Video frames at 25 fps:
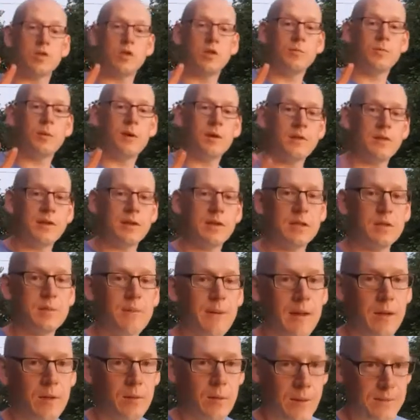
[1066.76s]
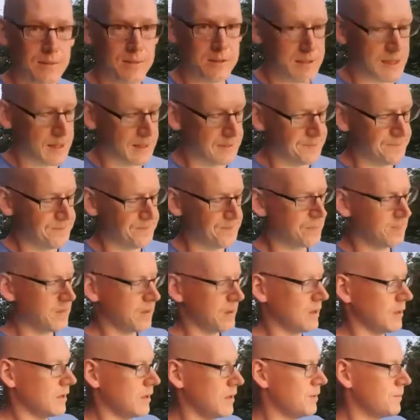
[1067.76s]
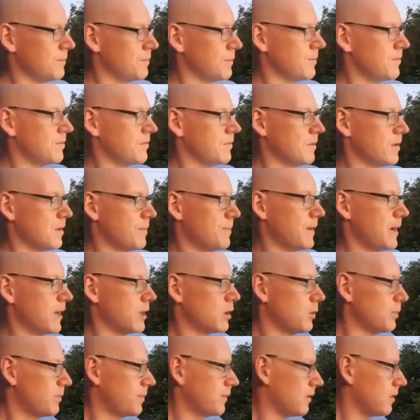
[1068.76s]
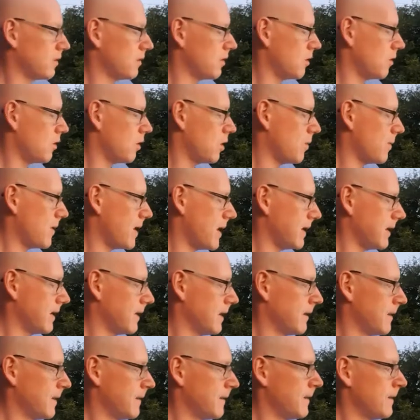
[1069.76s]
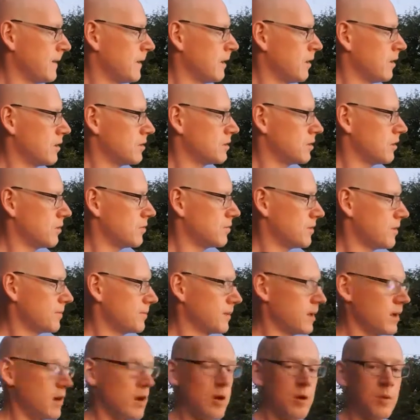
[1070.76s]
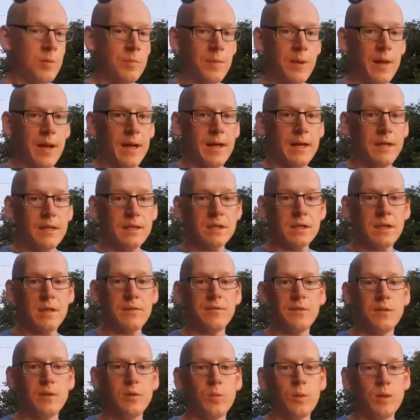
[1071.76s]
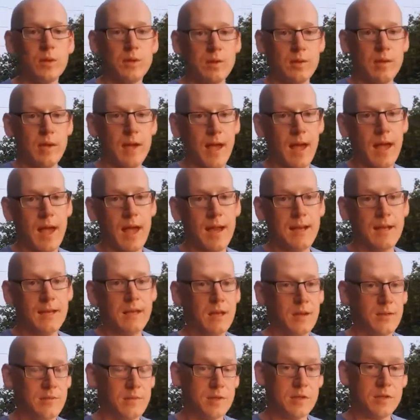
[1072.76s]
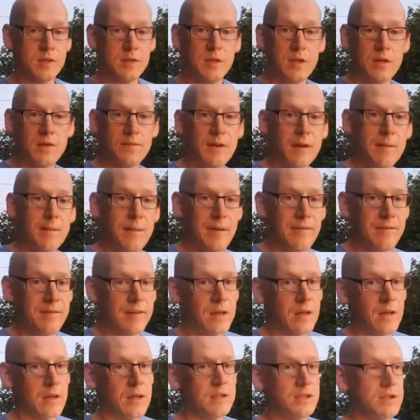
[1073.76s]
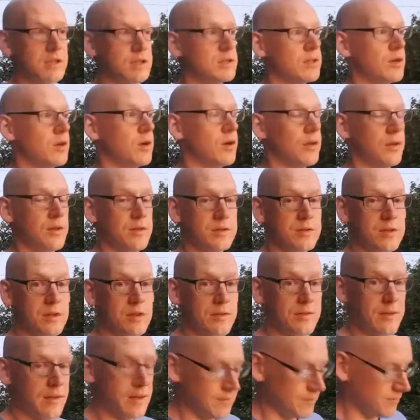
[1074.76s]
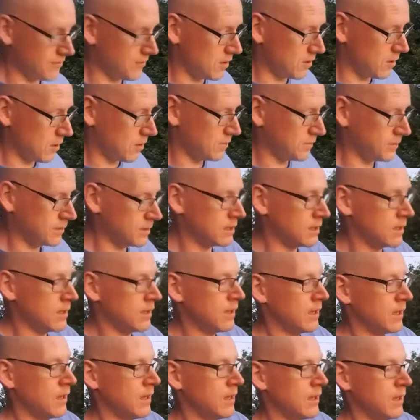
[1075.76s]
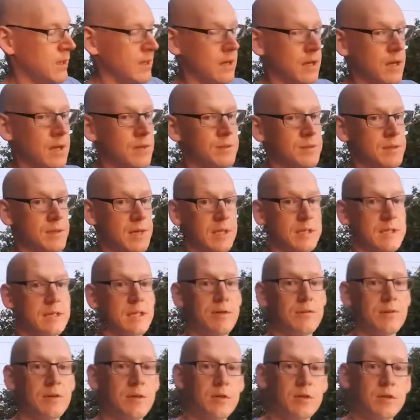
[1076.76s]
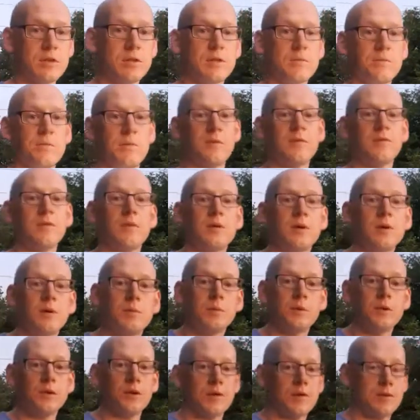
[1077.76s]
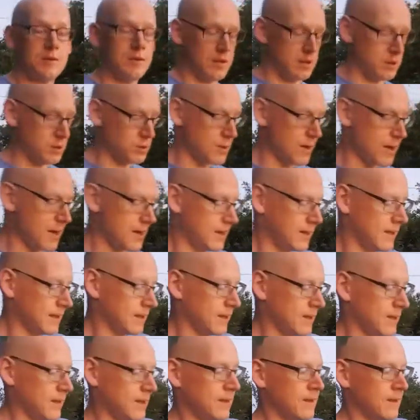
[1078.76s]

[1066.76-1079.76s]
two more things about the website before I pack up and go away. So from the home page, if you want to get any of the survey methodologies or the survey forms, and to get yourself accustomed before you book onto the training,